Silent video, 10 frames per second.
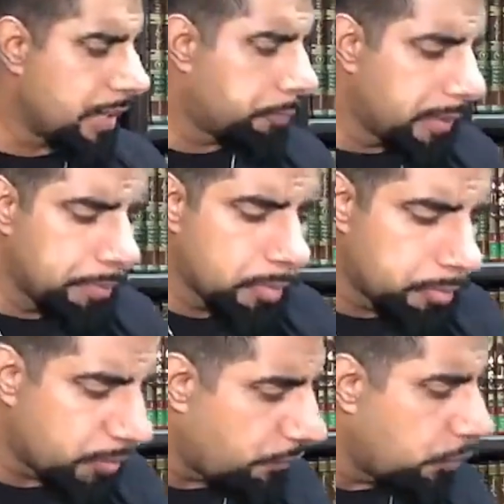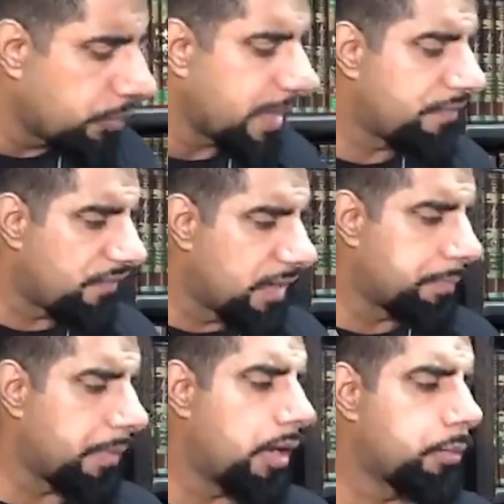Now people, before they
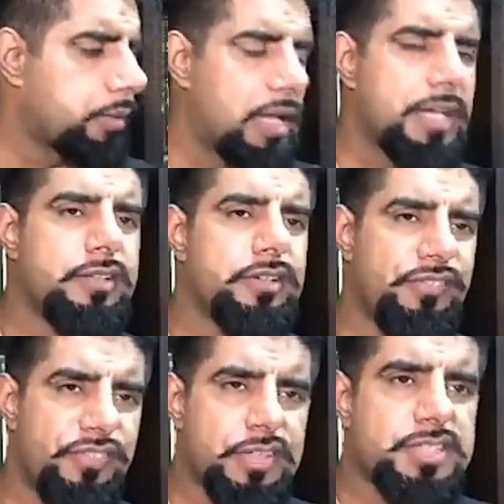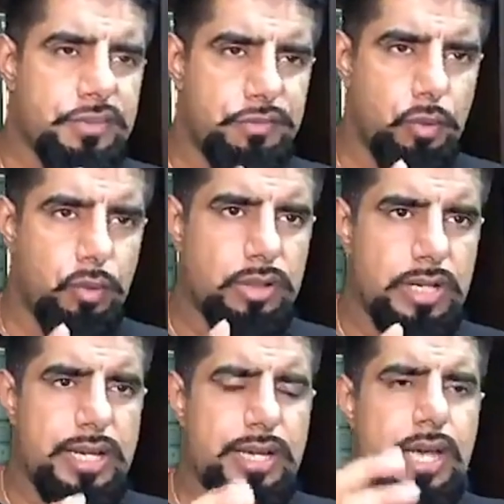flip, I would like to, first of
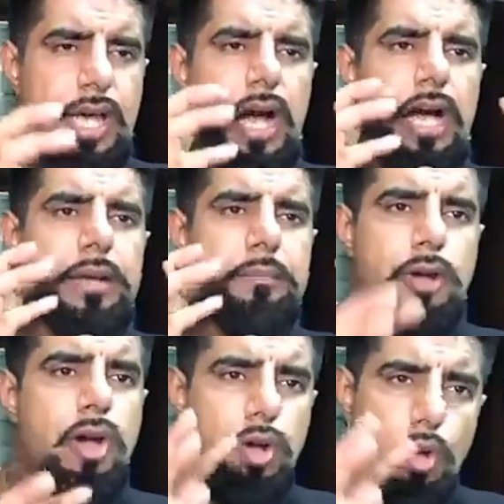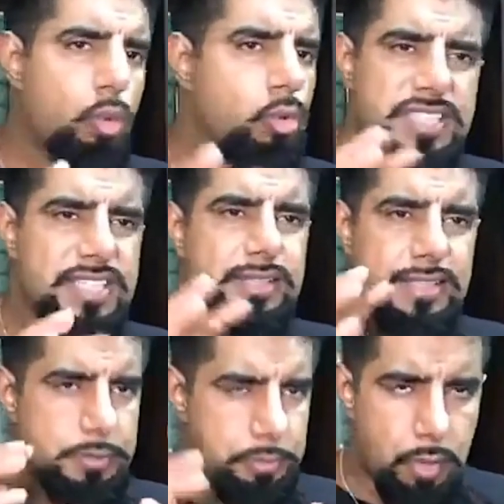all, I am not causing
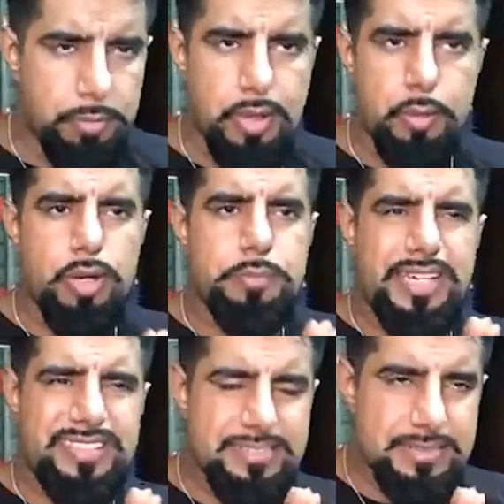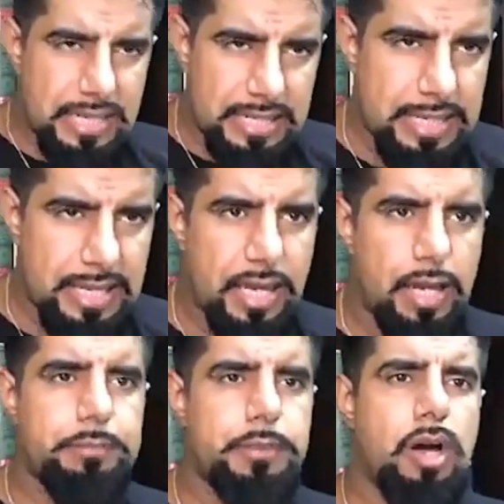these problems. I want to make this clear.
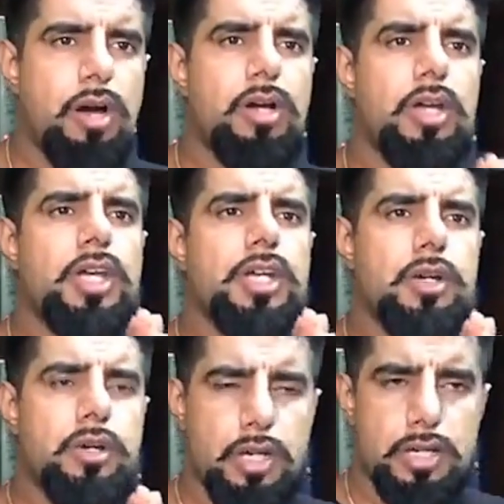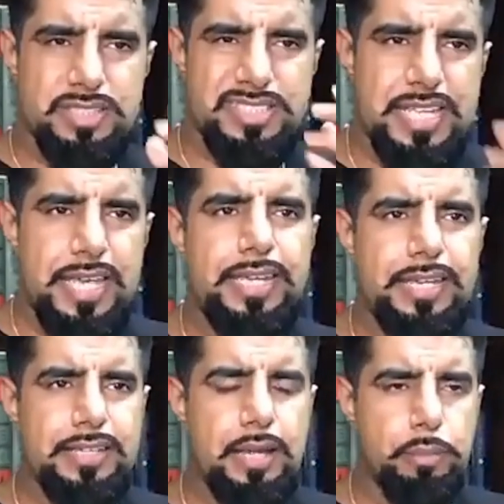I'm not
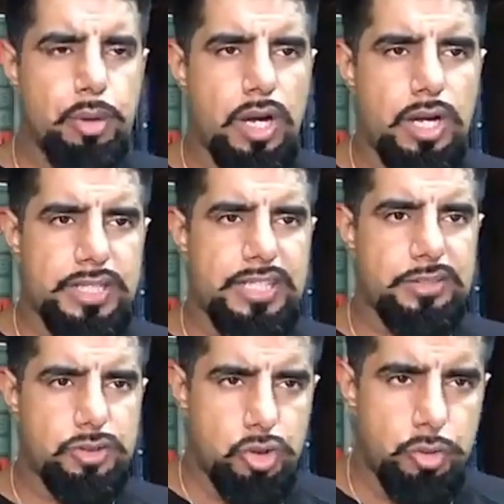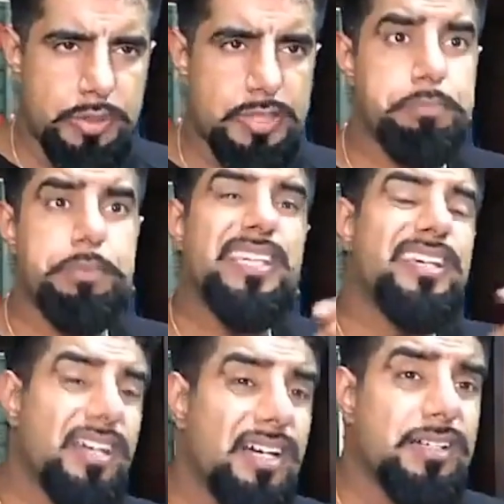saying that Bukhari is dubious
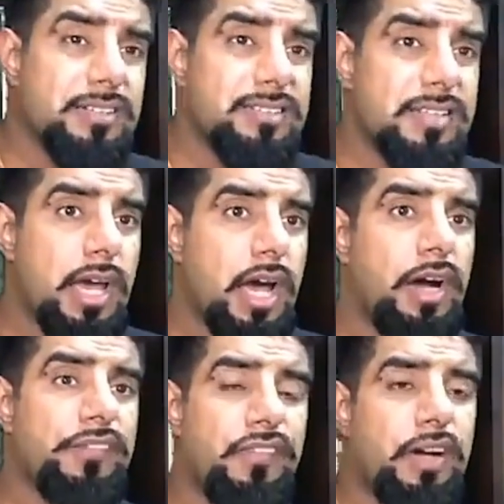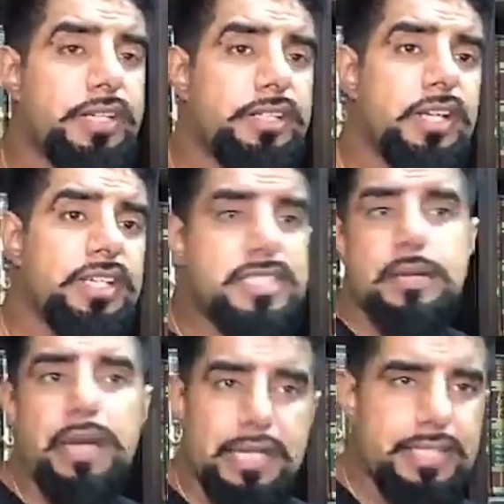because I find
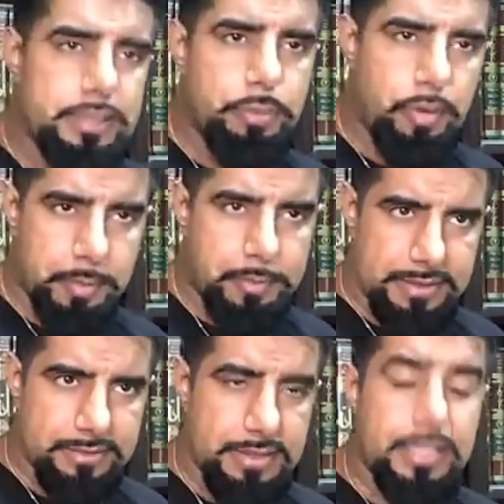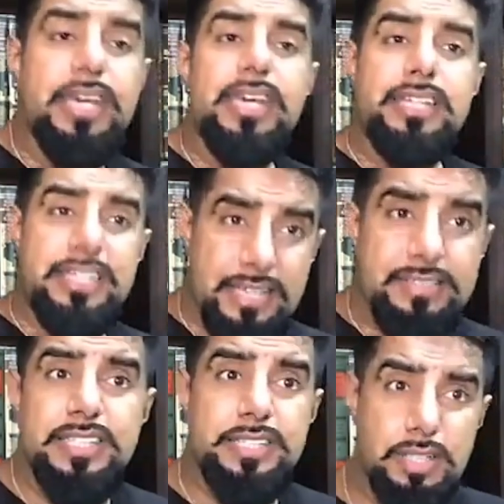some hadith problematic.
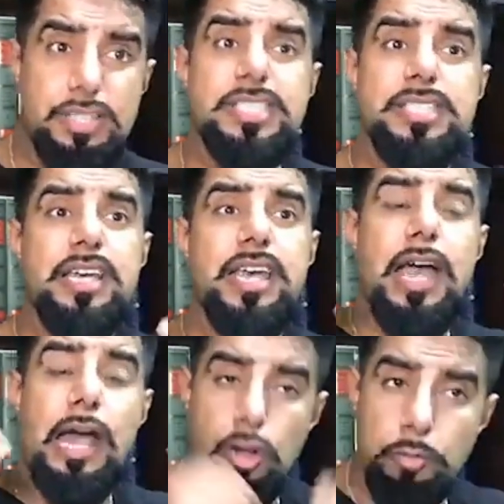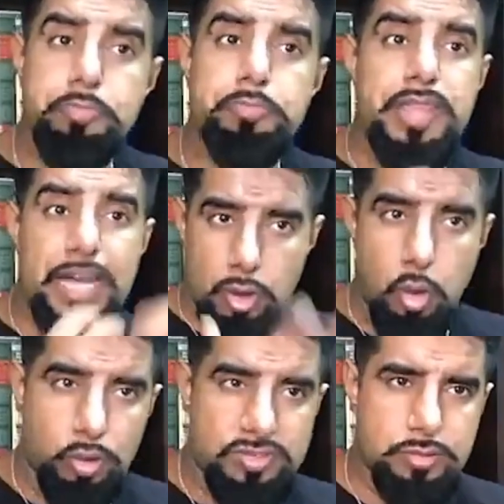Yes, it does help that
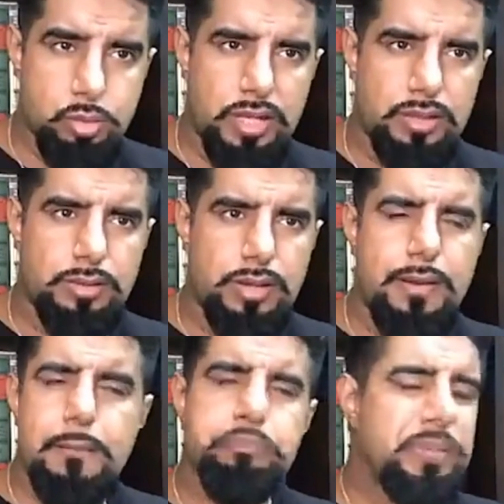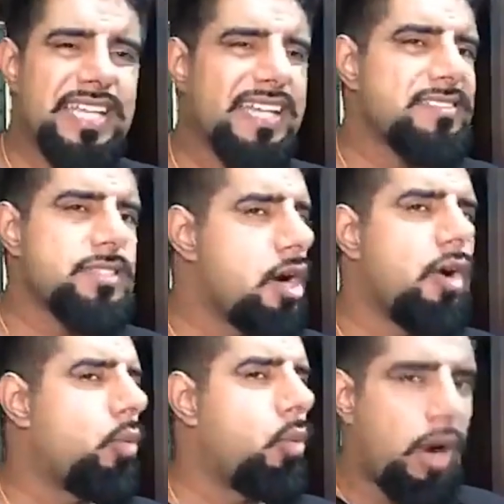cause as well, but that's
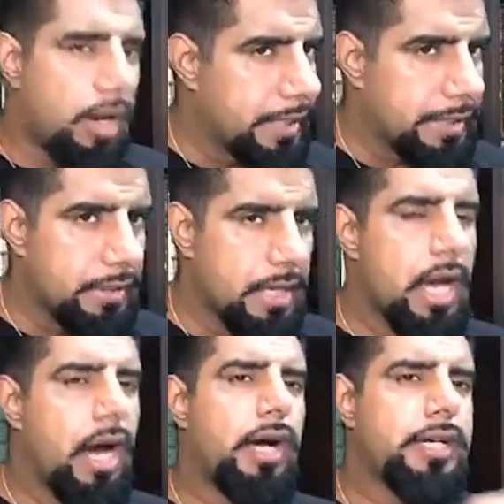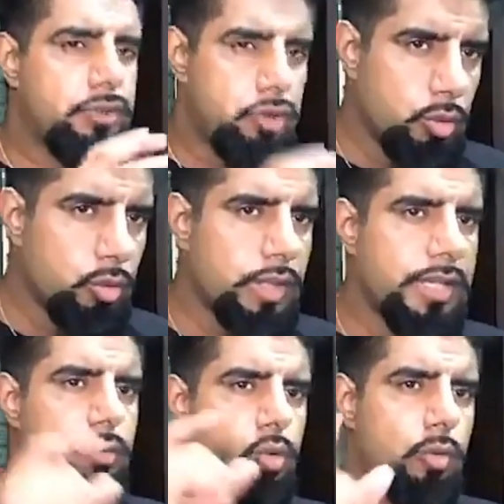not why. I do,
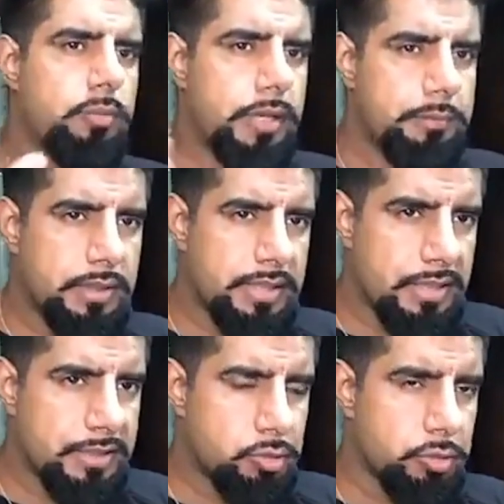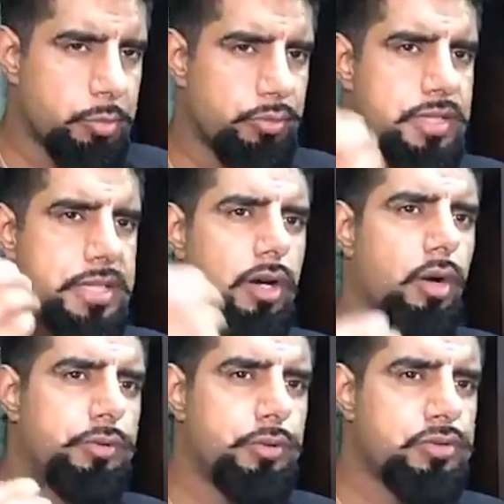in all my Monday nights with Mufti,
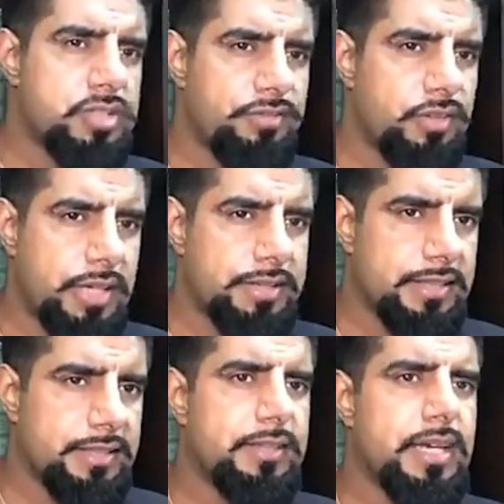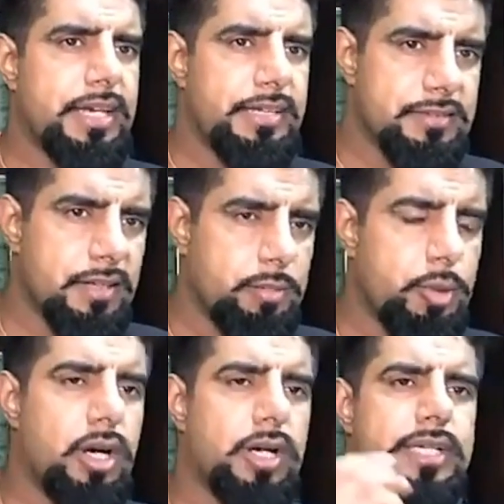go through several hadith inside
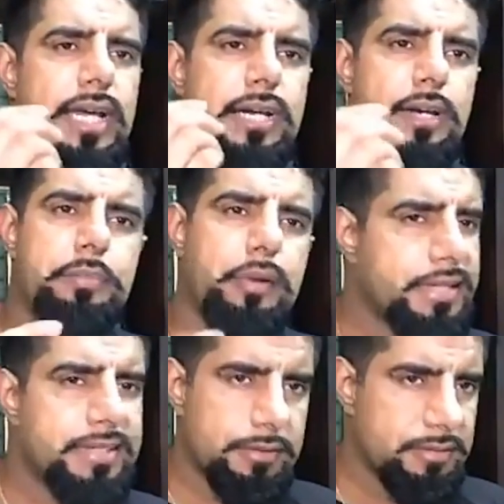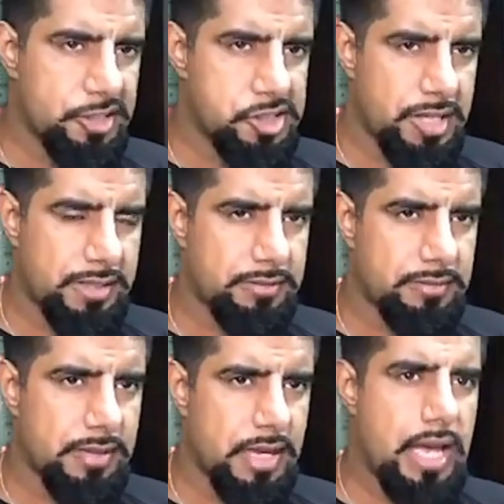Bukhari and I break down their
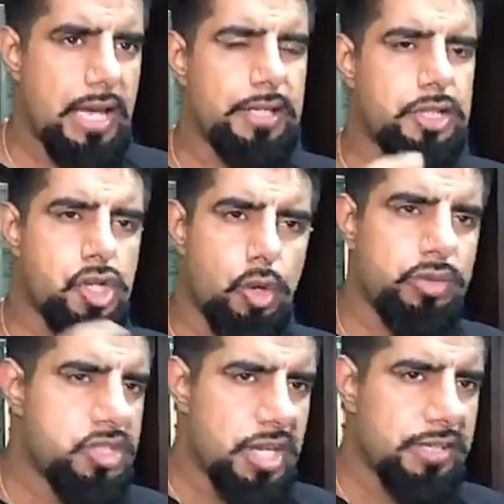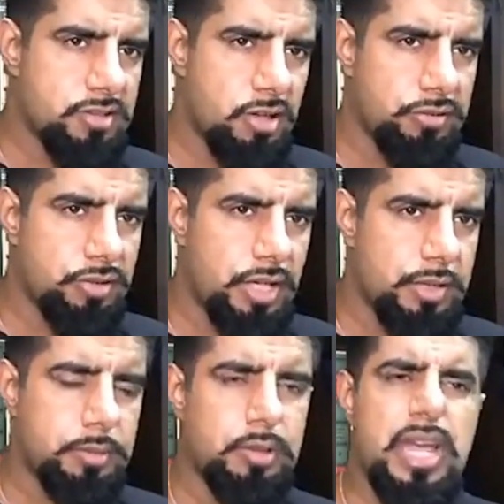chains. And I show the chains are
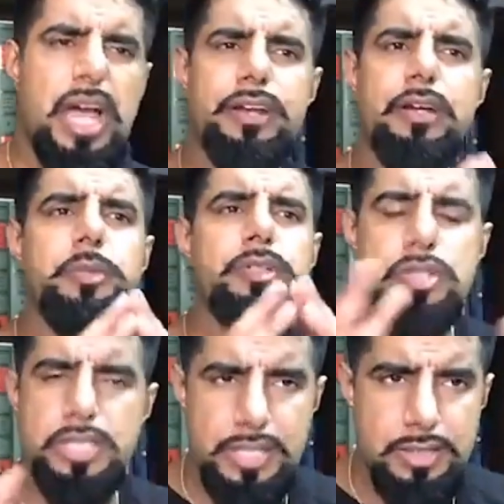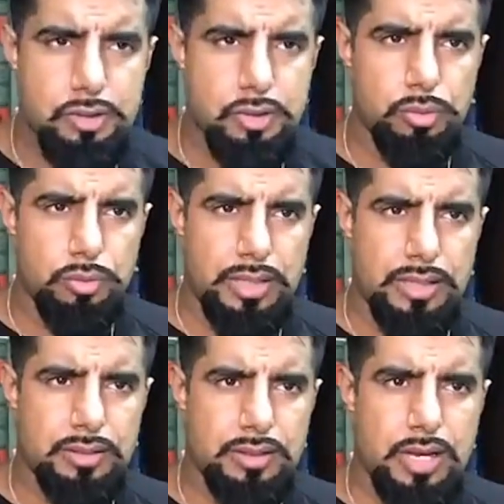unreliable. And I will continue to do
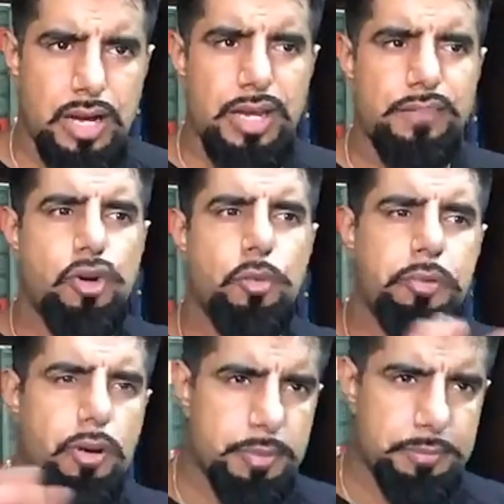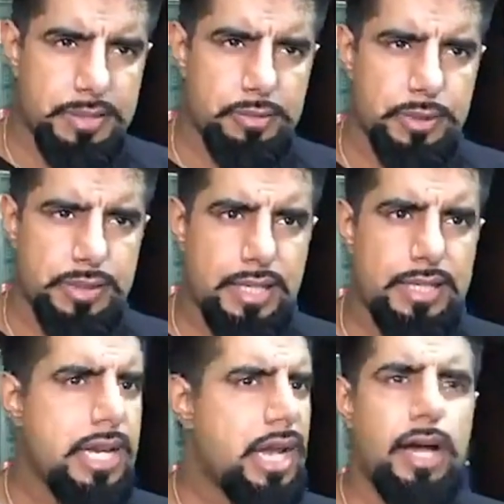that. I have no problem in doing
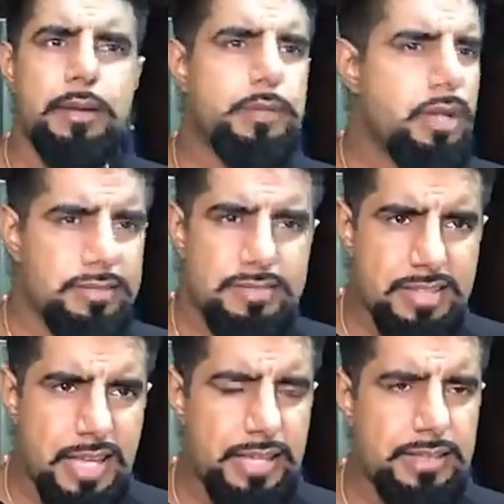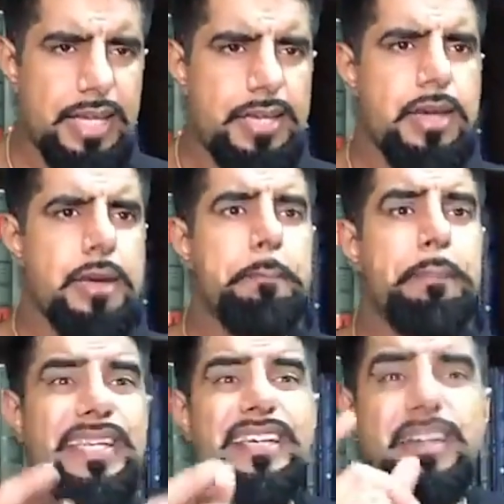that. I'm not saying that
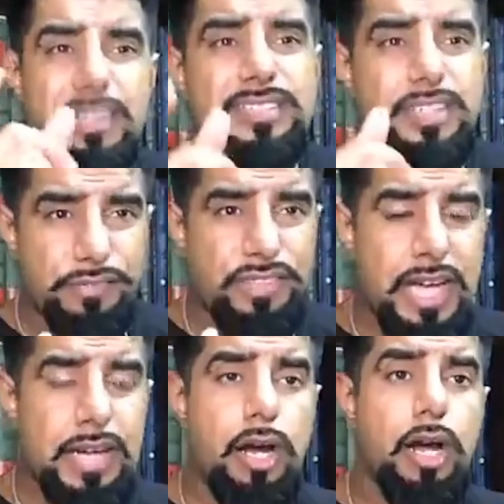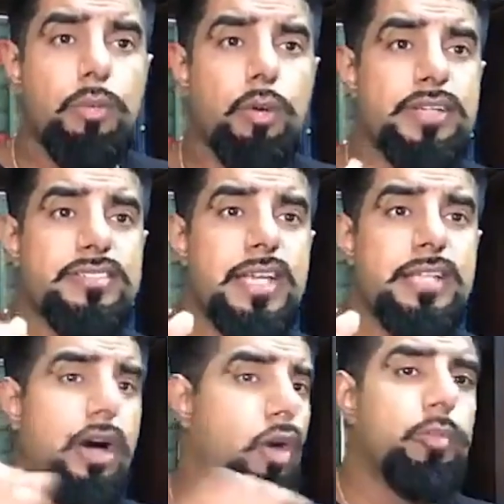because of that I want to
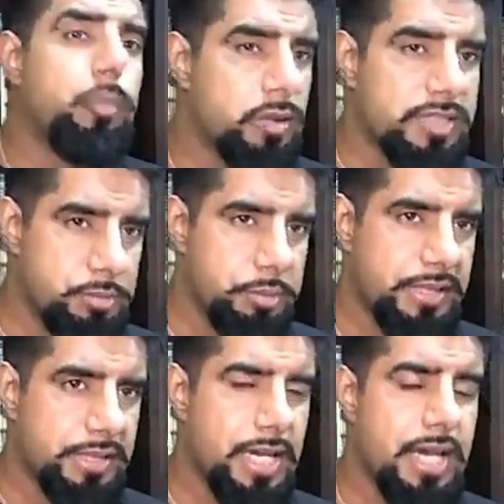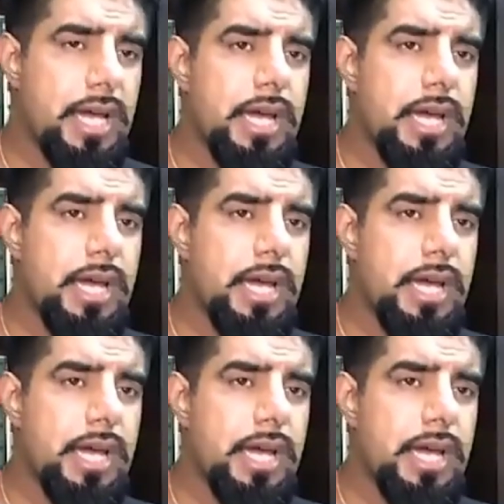say the whole book is weak.